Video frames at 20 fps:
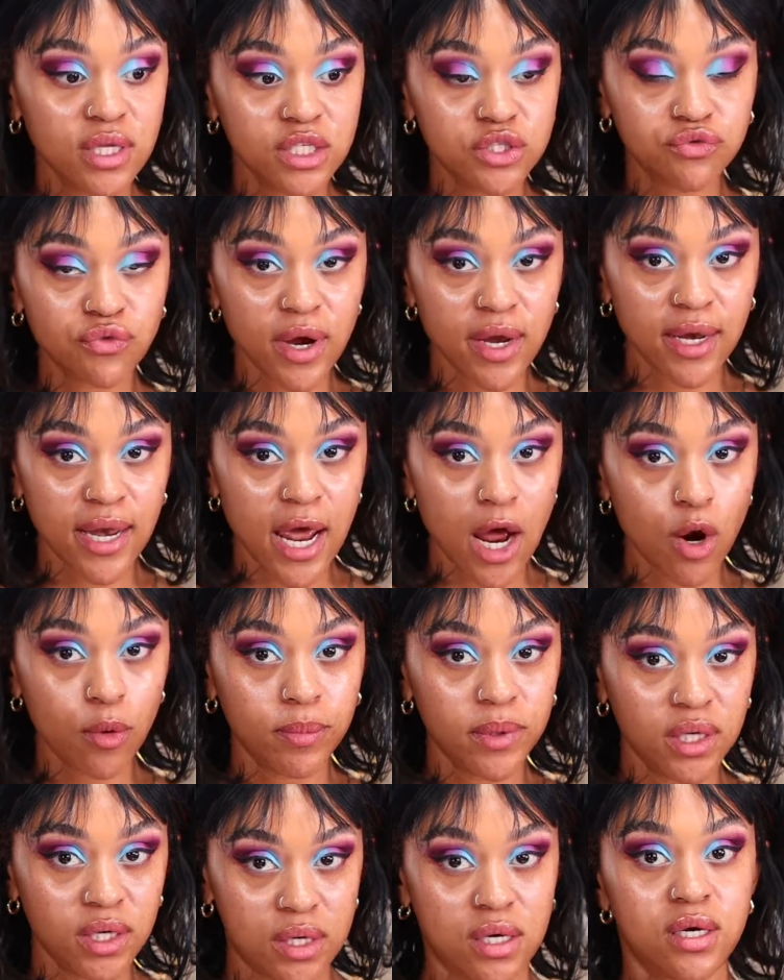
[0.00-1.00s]
this right now
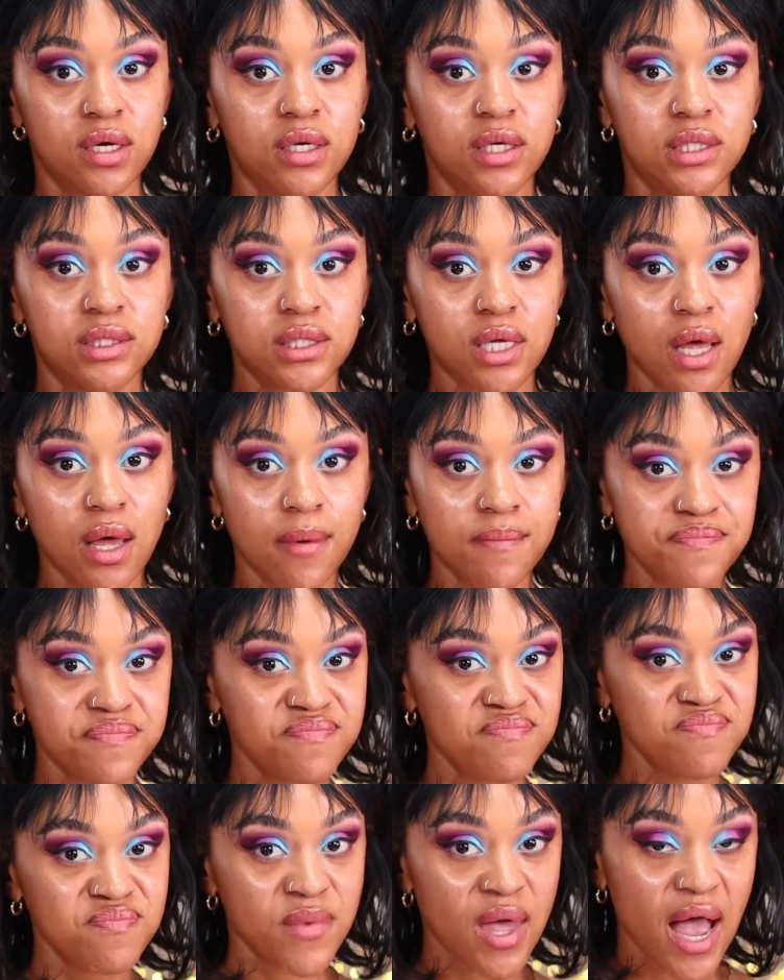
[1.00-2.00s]
because
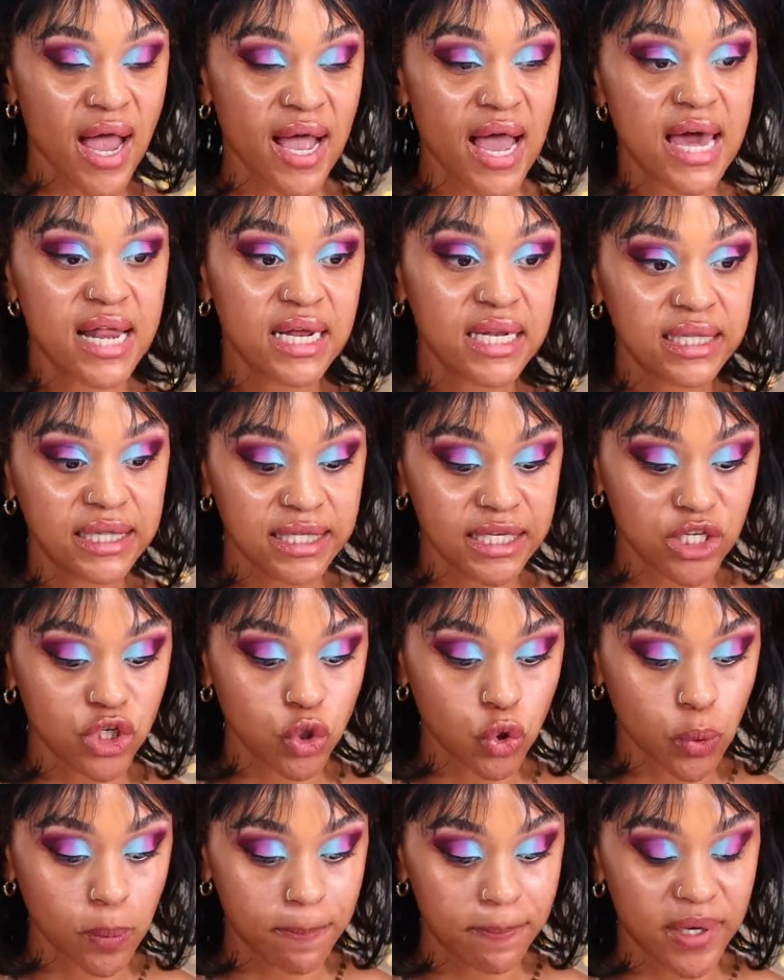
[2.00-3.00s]
I got a
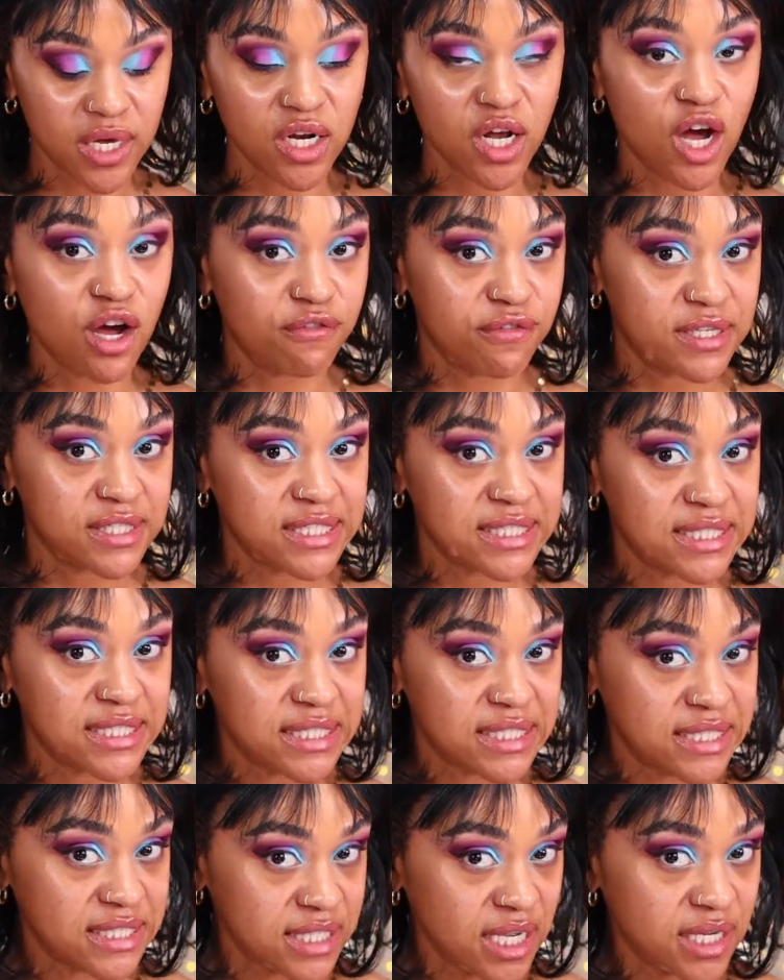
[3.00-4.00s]
little bit of a
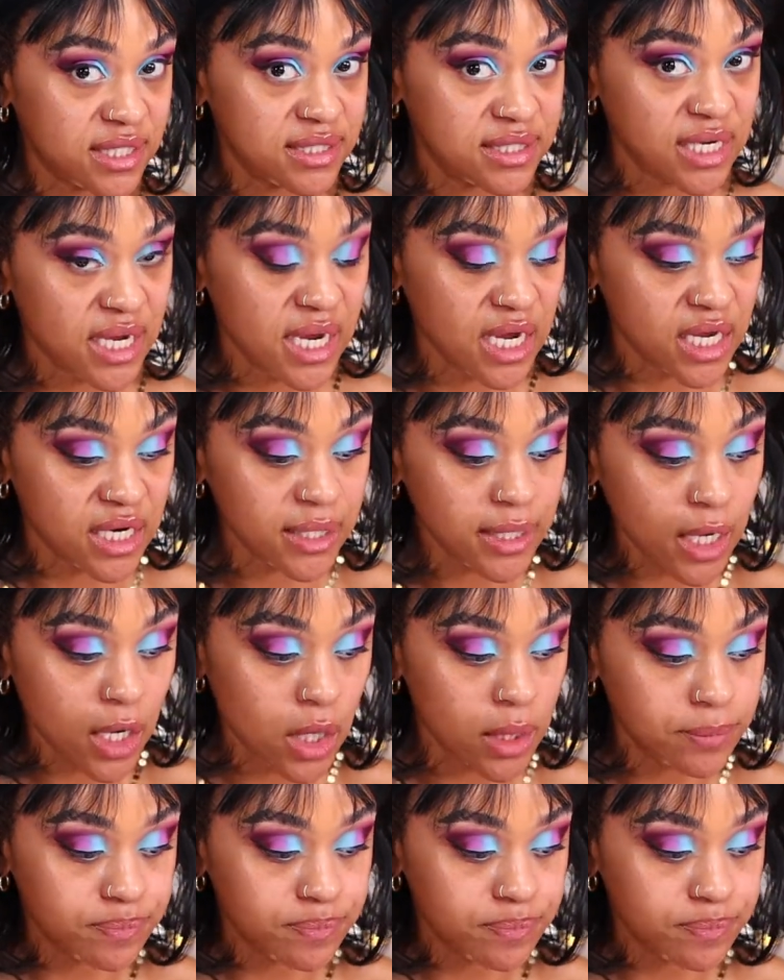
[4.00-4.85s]
suntan,